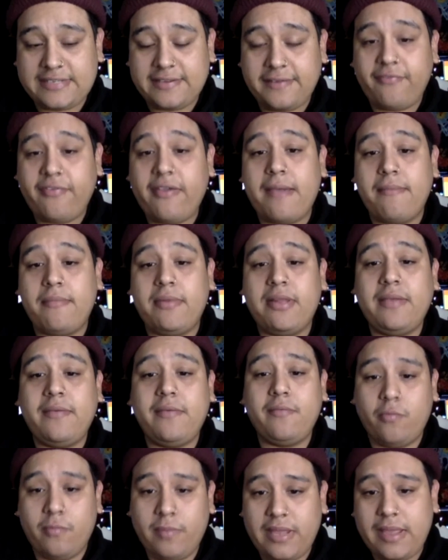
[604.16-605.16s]
family,
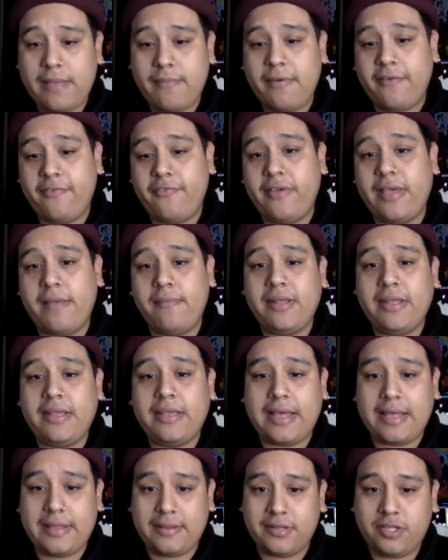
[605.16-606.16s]
me and my family
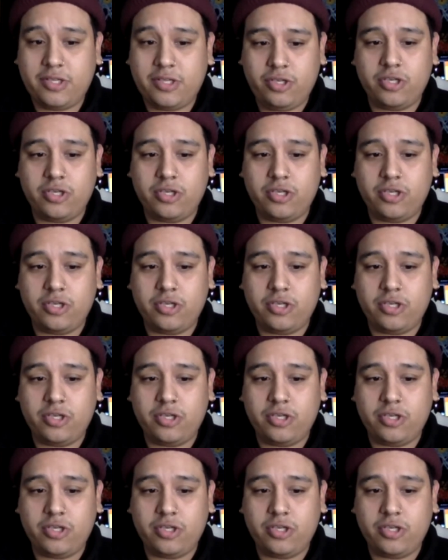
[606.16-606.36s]
has